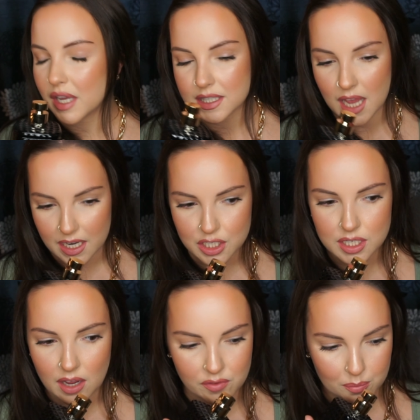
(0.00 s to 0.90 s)
It's edgy
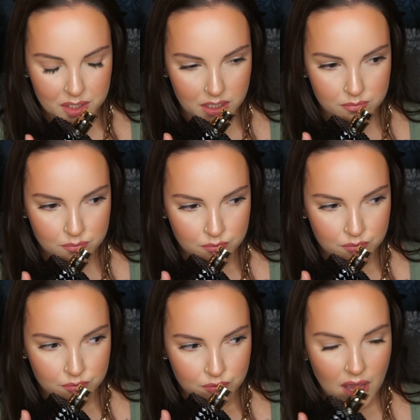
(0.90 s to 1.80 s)
yet feminine,
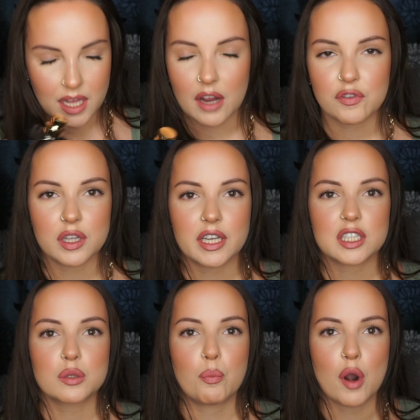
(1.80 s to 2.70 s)
and I feel like it's